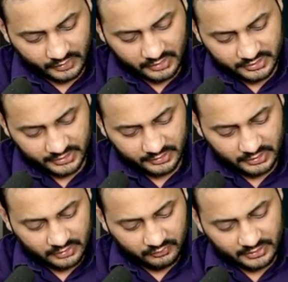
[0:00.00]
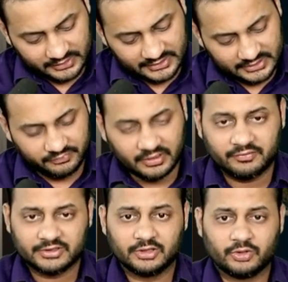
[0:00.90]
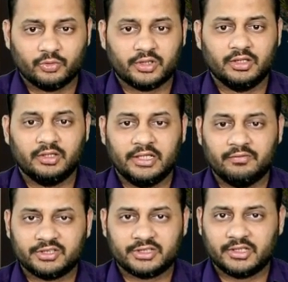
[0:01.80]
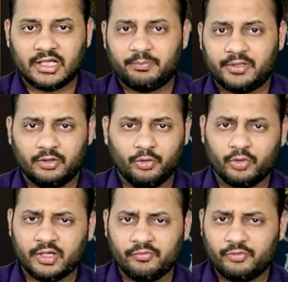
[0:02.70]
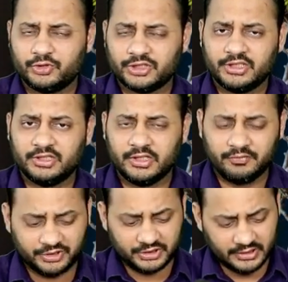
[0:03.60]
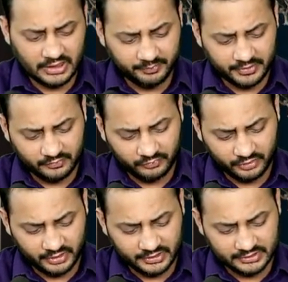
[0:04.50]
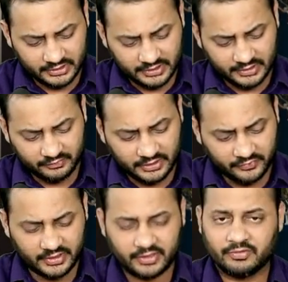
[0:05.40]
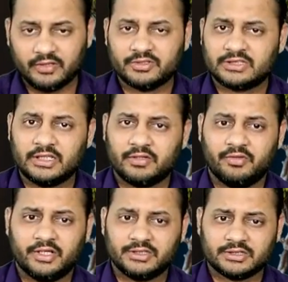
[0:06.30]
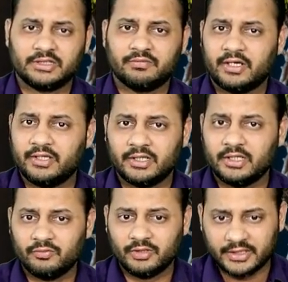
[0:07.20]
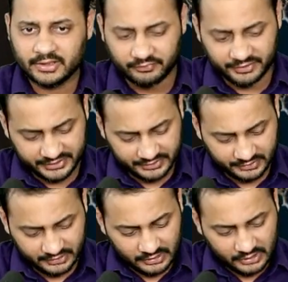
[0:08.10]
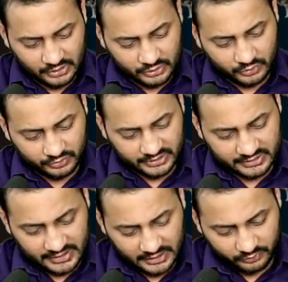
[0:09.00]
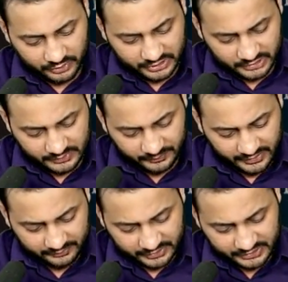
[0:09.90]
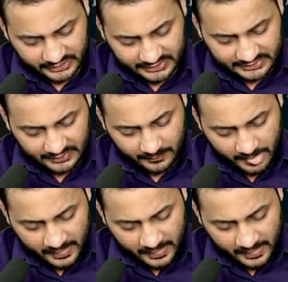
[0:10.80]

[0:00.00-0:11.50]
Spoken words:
See, 165 is the total invested capital. No confusion in the invested capital. 40 is the debt, 125 is the equity. Just divide it and you will get the weights. So this calculation is pretty much easy.